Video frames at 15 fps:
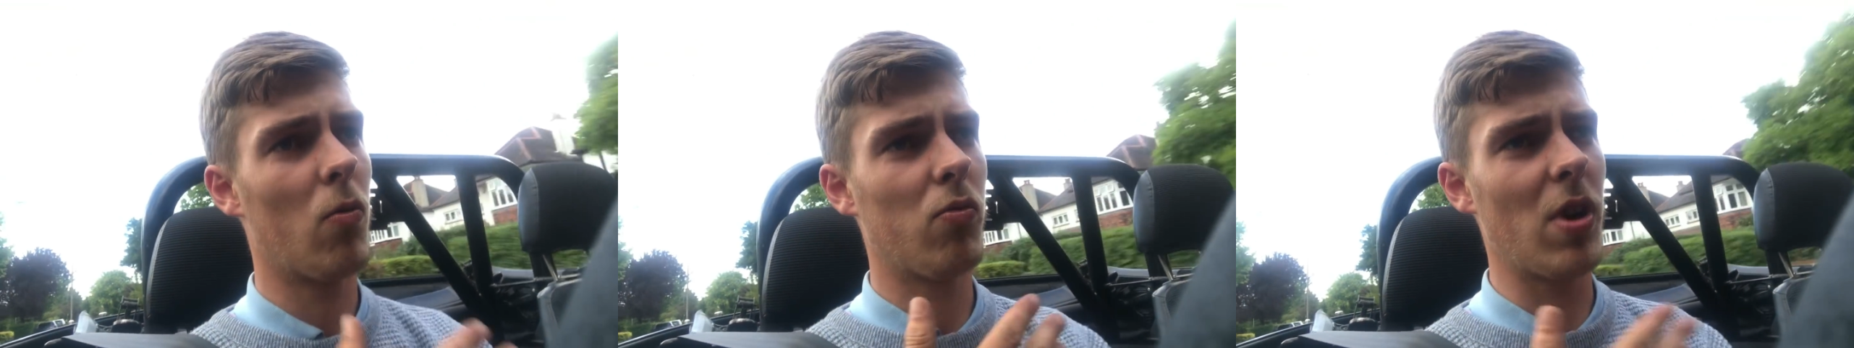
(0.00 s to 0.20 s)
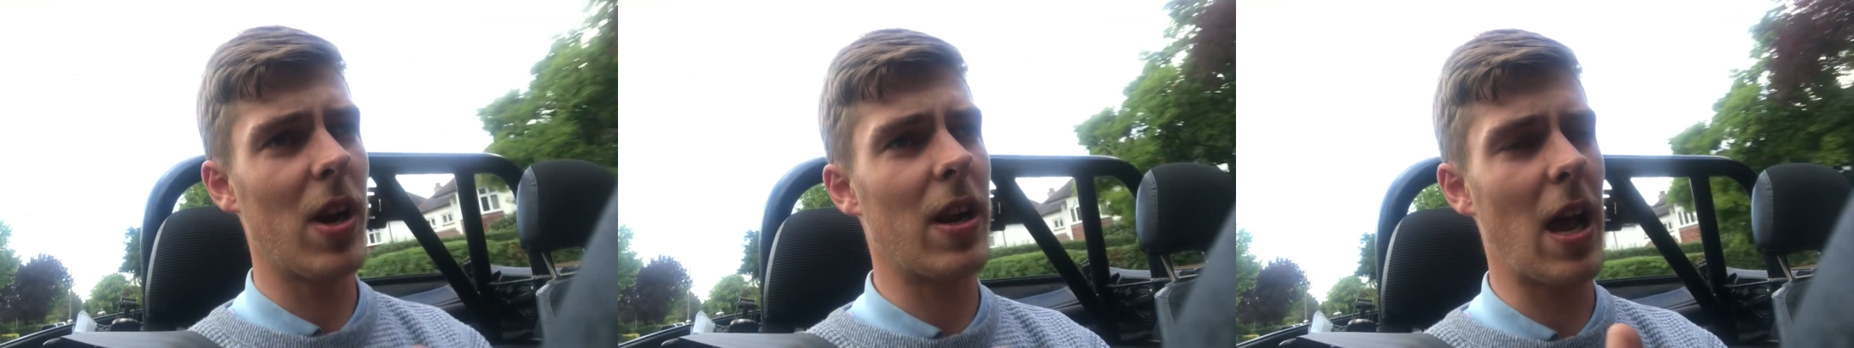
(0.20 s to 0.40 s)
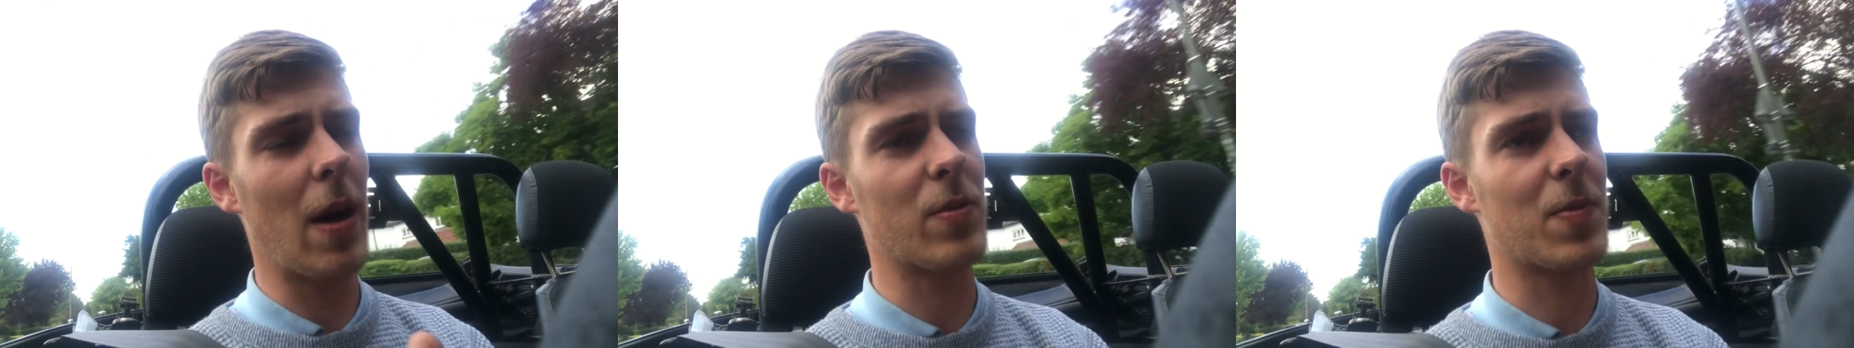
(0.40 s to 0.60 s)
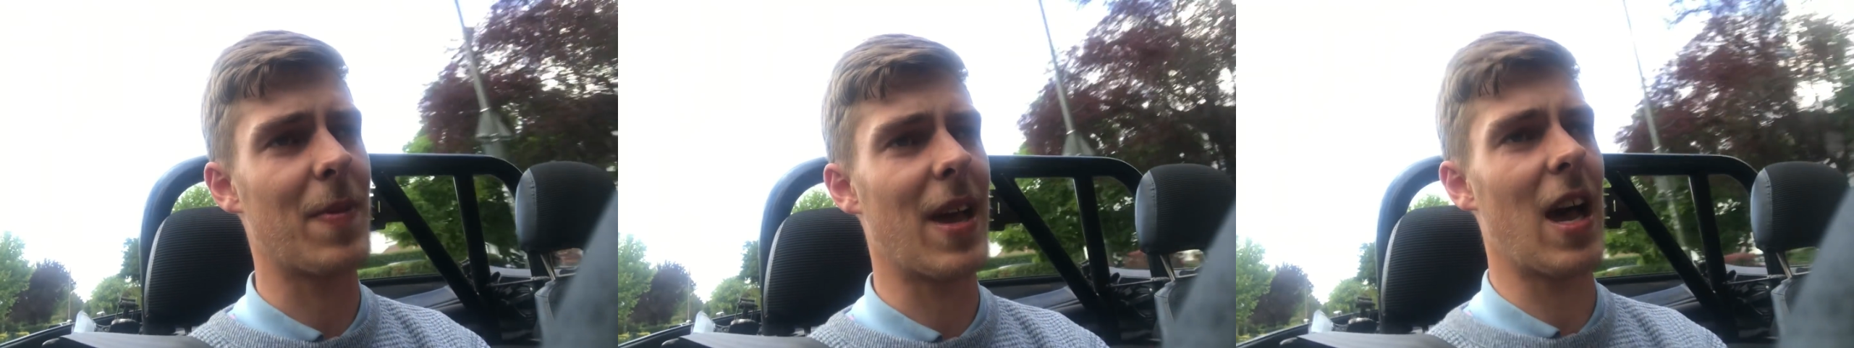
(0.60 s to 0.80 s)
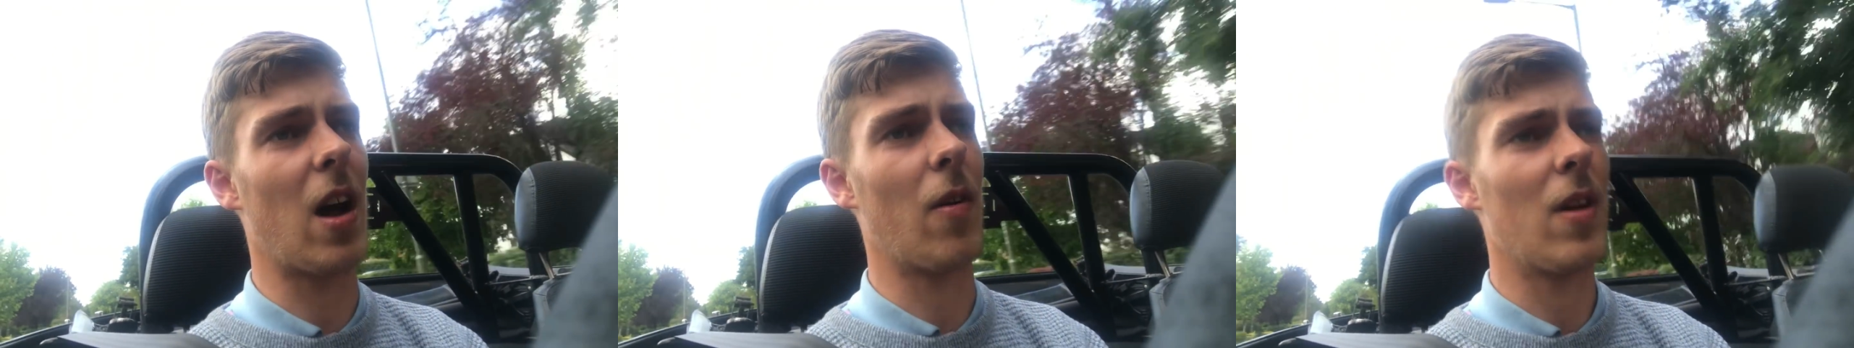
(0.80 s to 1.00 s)
really helps
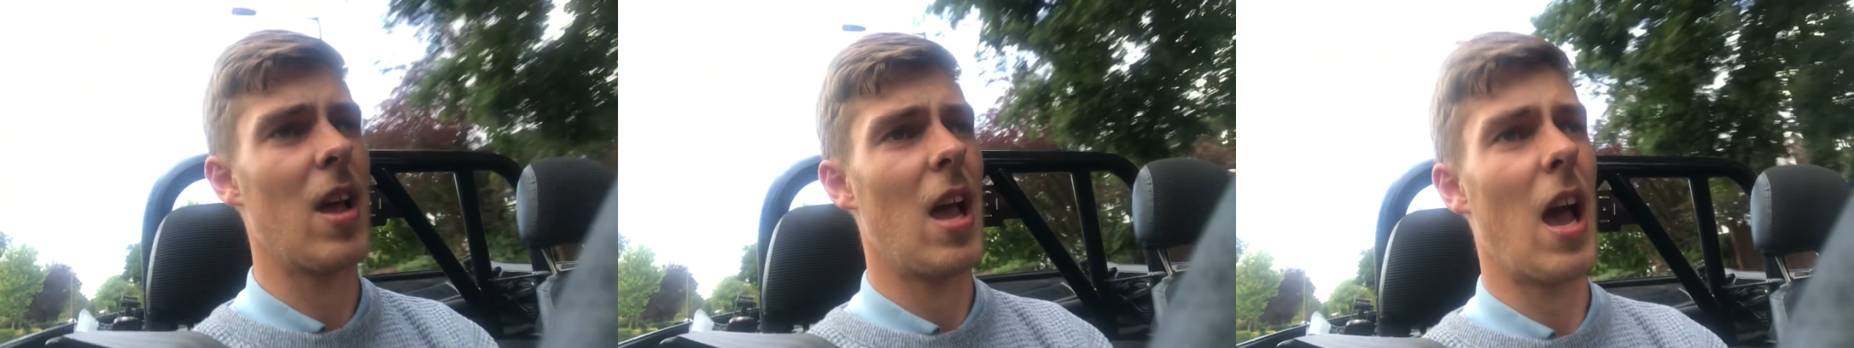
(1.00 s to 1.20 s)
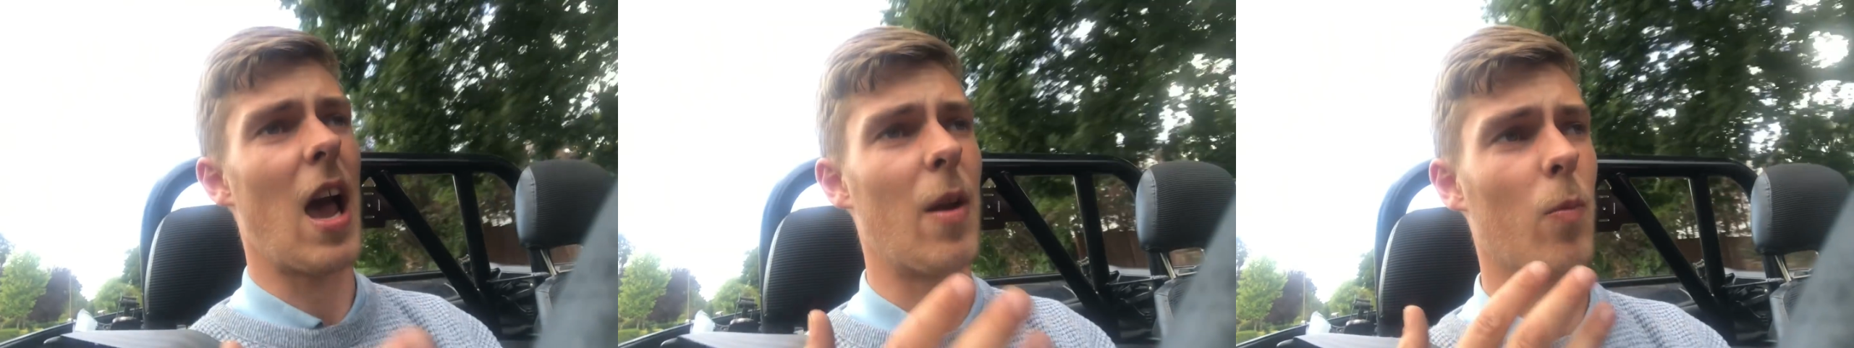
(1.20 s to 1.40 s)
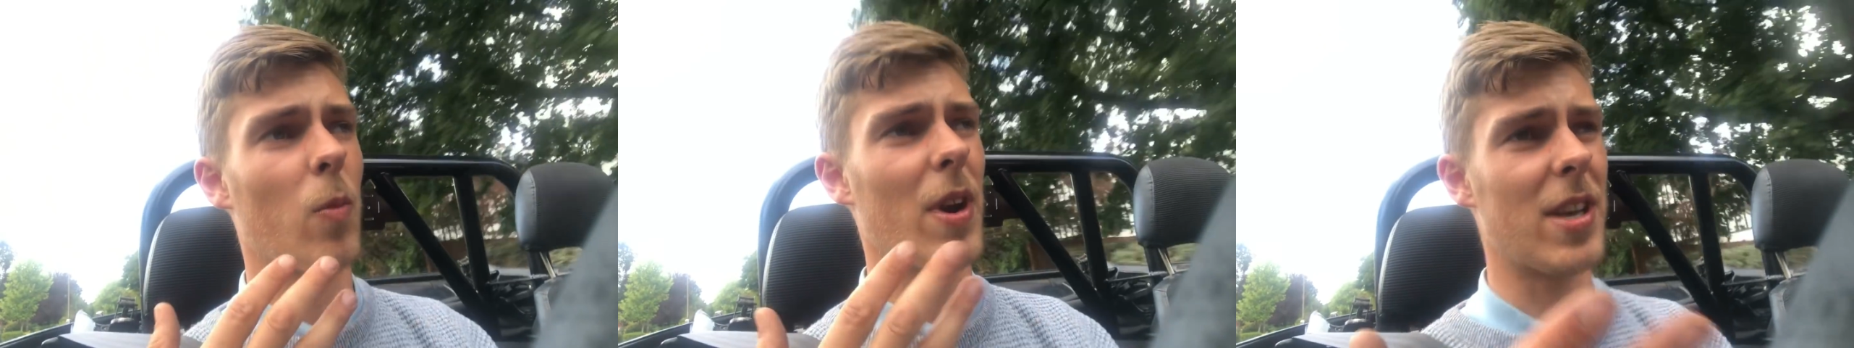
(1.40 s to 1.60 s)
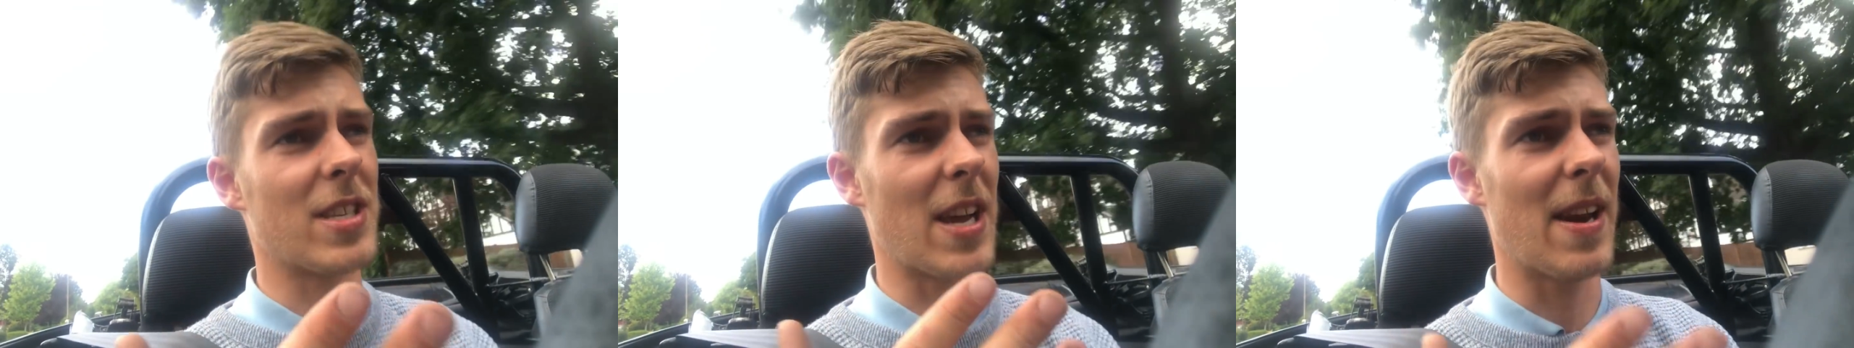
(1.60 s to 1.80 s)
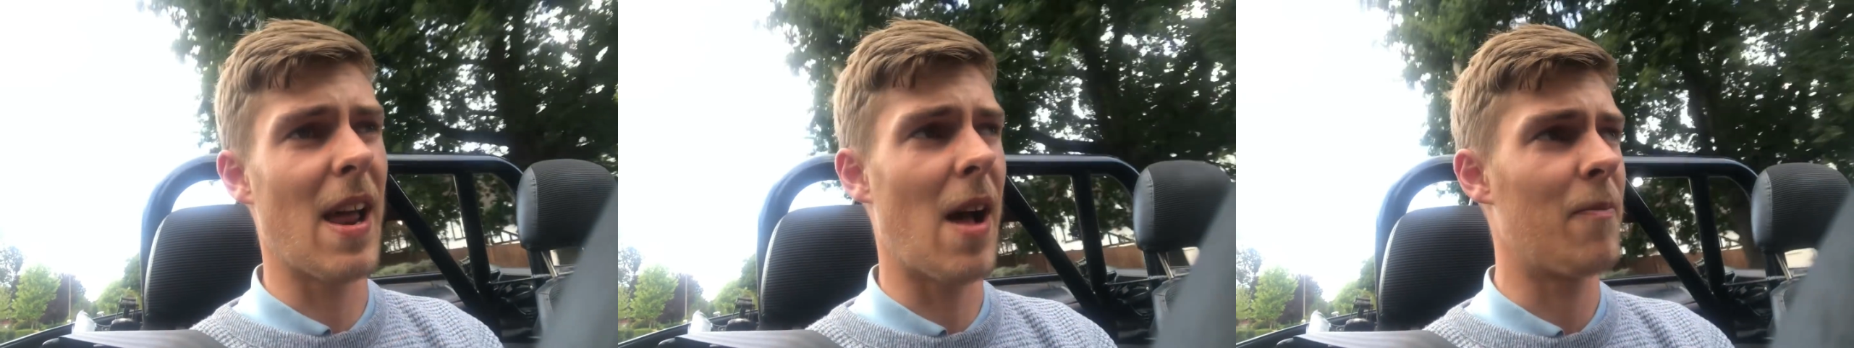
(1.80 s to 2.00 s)
me out, and when I
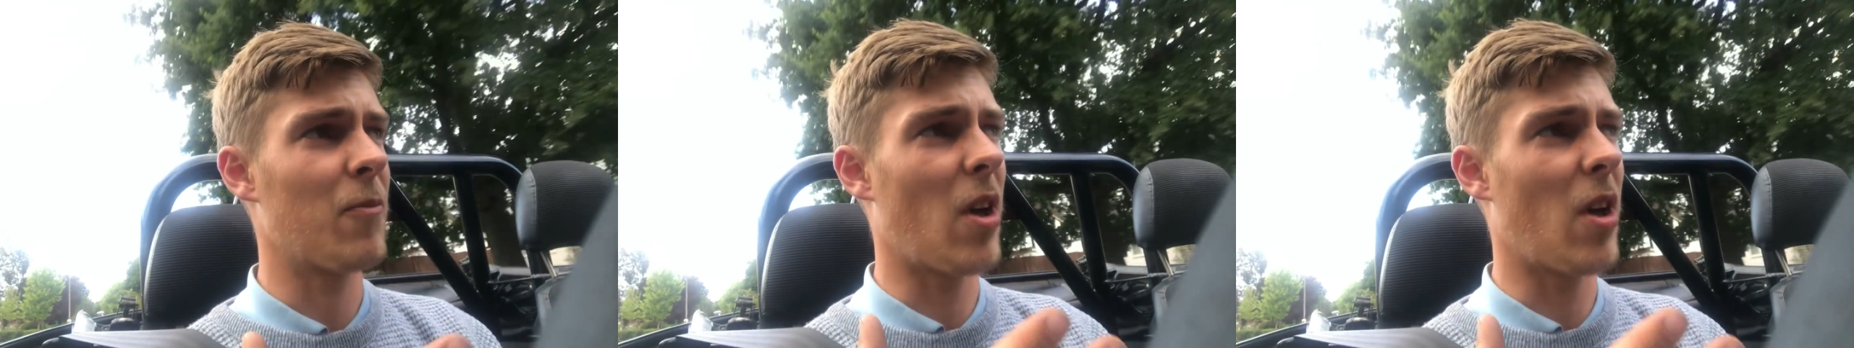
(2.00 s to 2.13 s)
say that,